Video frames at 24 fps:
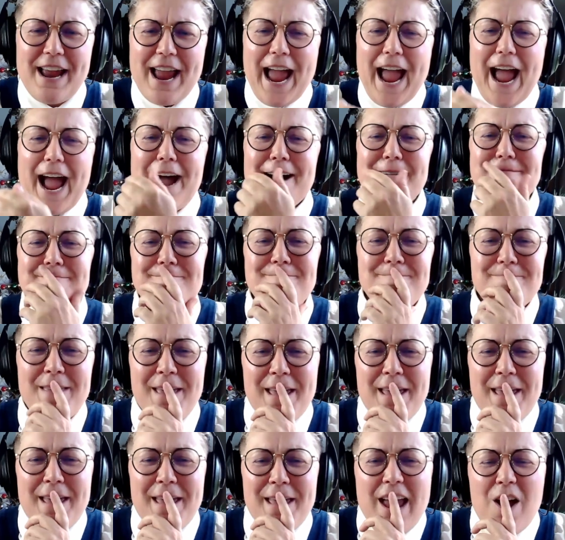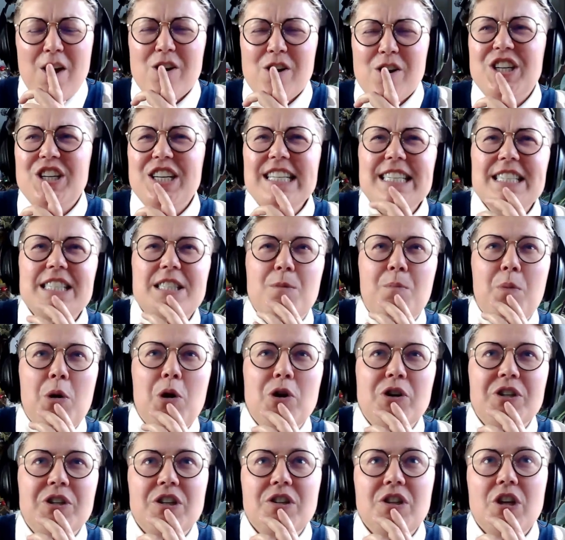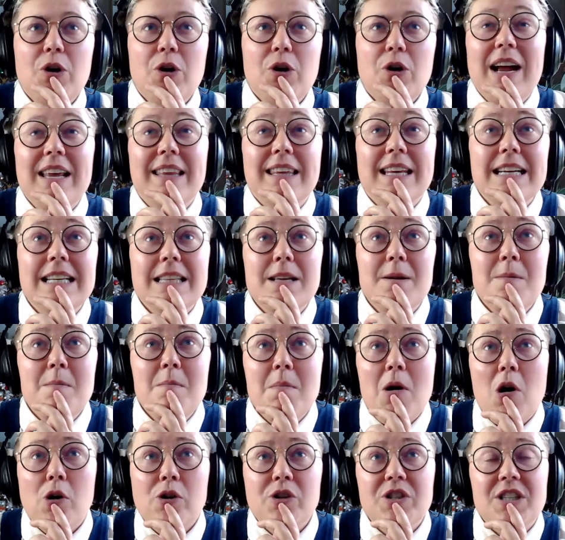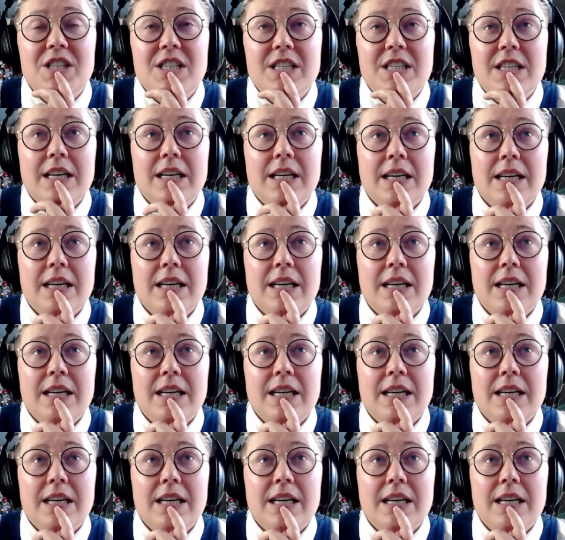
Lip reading: Who she is as a person though, I think the most...